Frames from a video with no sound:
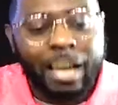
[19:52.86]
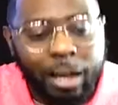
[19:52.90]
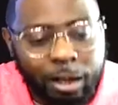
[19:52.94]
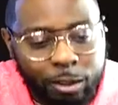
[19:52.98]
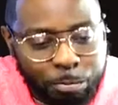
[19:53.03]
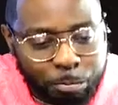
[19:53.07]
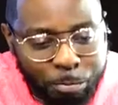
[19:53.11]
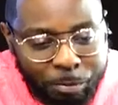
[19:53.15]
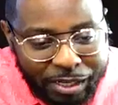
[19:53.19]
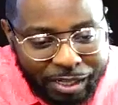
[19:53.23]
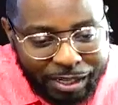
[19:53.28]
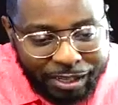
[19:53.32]

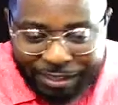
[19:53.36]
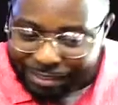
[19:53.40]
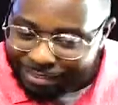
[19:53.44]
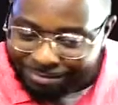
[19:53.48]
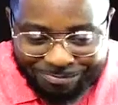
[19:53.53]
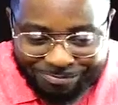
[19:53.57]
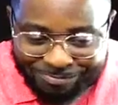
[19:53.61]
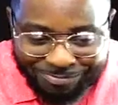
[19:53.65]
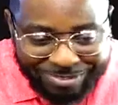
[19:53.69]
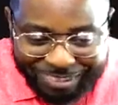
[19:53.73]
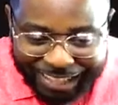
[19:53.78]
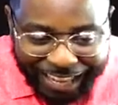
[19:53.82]
tells me
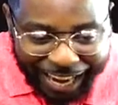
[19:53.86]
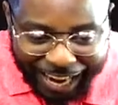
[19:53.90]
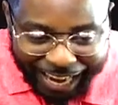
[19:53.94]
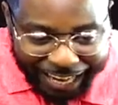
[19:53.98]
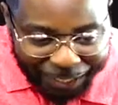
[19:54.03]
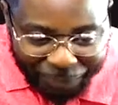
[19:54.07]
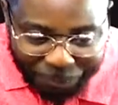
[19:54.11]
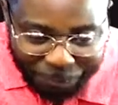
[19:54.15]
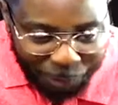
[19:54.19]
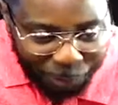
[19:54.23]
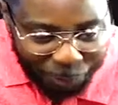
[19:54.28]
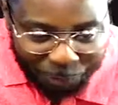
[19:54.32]
I
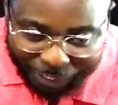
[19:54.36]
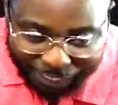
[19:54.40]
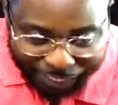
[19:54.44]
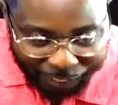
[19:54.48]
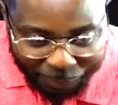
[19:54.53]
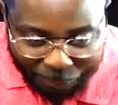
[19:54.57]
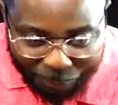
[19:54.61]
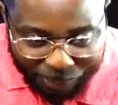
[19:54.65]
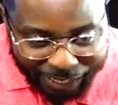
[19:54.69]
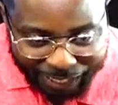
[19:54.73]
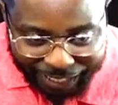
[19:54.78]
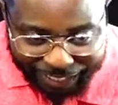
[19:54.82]
ain't even gonna
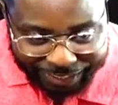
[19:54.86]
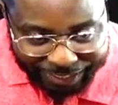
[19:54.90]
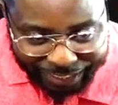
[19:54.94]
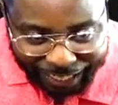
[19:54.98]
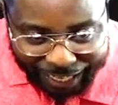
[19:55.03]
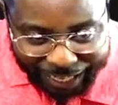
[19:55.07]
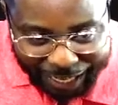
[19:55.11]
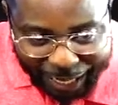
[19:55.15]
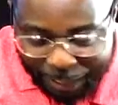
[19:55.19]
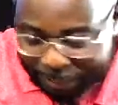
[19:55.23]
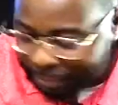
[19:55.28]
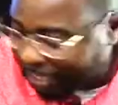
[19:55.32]
care by that
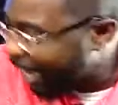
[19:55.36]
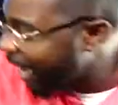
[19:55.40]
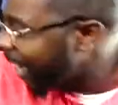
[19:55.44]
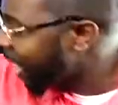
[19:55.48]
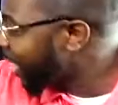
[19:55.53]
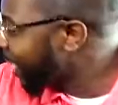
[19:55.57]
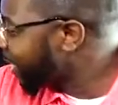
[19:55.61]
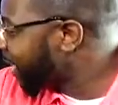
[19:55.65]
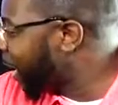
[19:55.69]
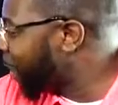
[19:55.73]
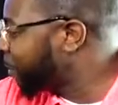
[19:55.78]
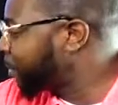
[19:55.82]
time. You know what I'm saying?
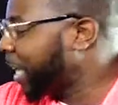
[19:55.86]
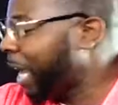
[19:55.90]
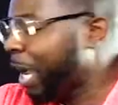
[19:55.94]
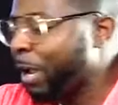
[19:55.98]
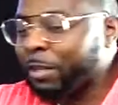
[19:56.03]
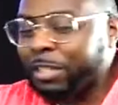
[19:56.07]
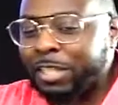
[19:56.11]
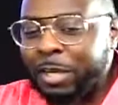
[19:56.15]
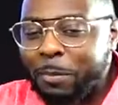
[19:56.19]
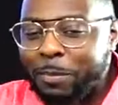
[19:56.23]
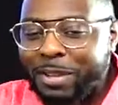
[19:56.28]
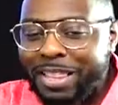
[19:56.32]
Something
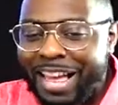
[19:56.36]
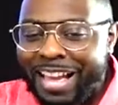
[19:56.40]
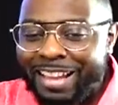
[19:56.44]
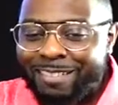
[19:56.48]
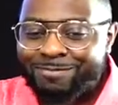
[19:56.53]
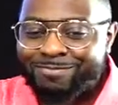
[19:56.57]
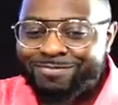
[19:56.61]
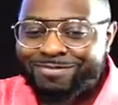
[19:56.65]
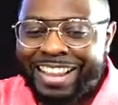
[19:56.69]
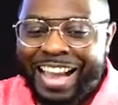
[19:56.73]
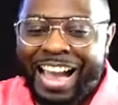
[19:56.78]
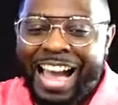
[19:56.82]
tells me to be
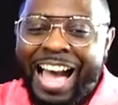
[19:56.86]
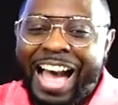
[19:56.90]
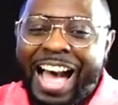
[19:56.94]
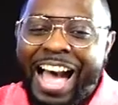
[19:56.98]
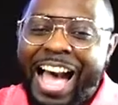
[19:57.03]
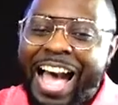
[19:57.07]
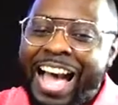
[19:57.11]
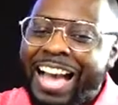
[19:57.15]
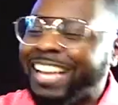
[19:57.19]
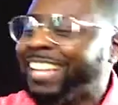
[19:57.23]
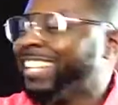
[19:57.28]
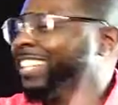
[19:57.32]
like,
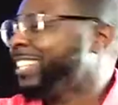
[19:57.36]
ah,